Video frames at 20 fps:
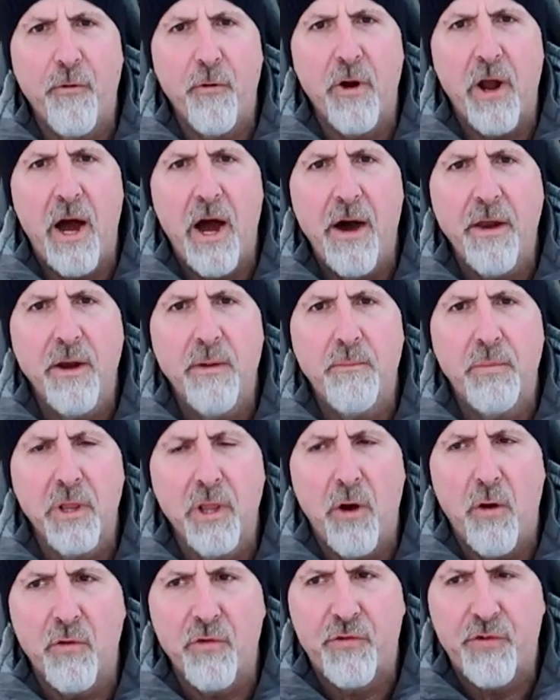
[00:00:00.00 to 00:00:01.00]
for one hundred
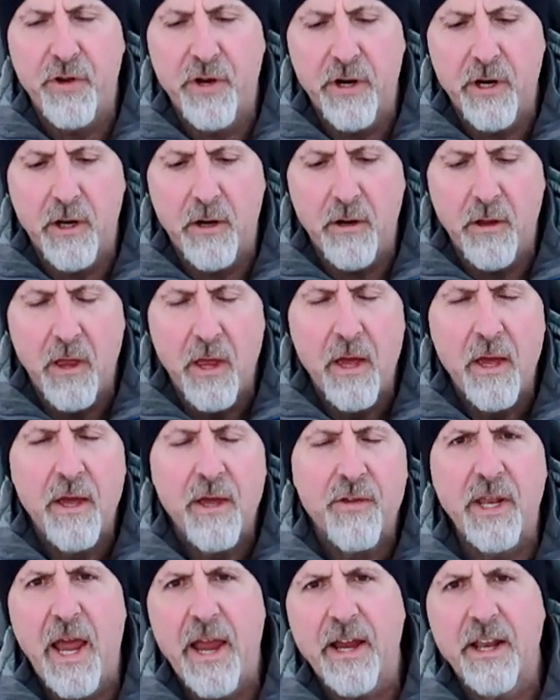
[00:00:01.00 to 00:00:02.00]
below zero,
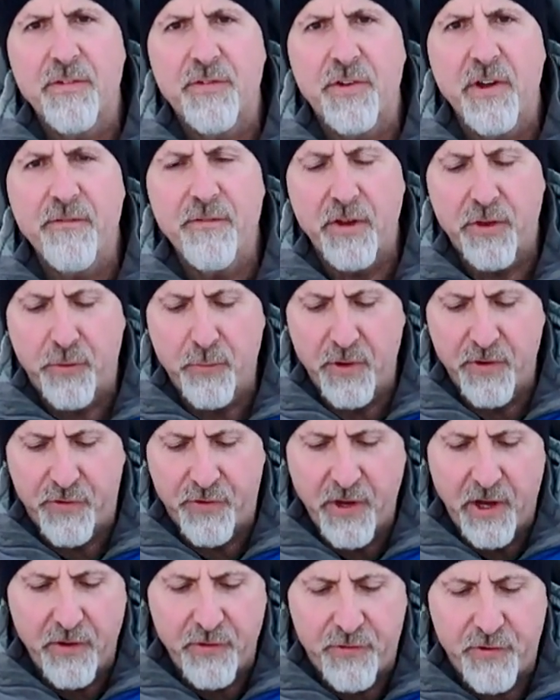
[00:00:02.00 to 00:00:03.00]
negative seventy-three
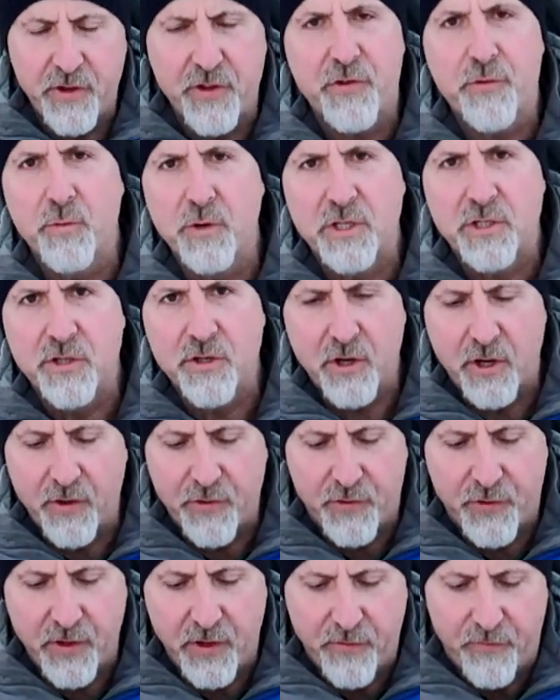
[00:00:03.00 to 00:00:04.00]
Celsius, which you
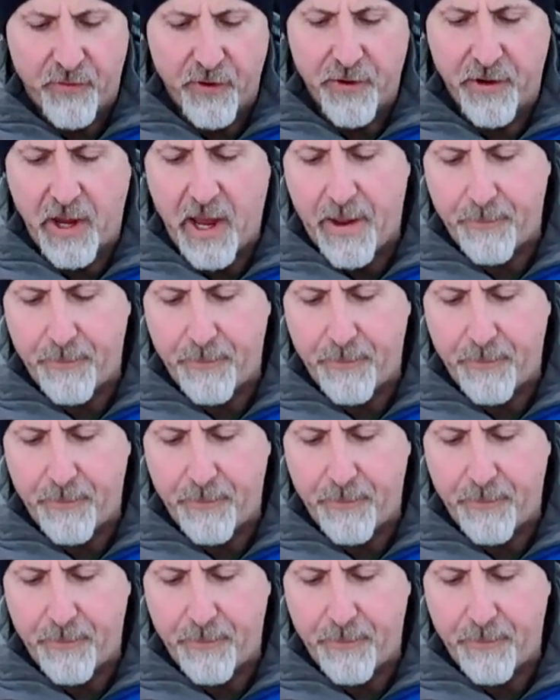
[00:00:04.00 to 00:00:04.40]
can see is very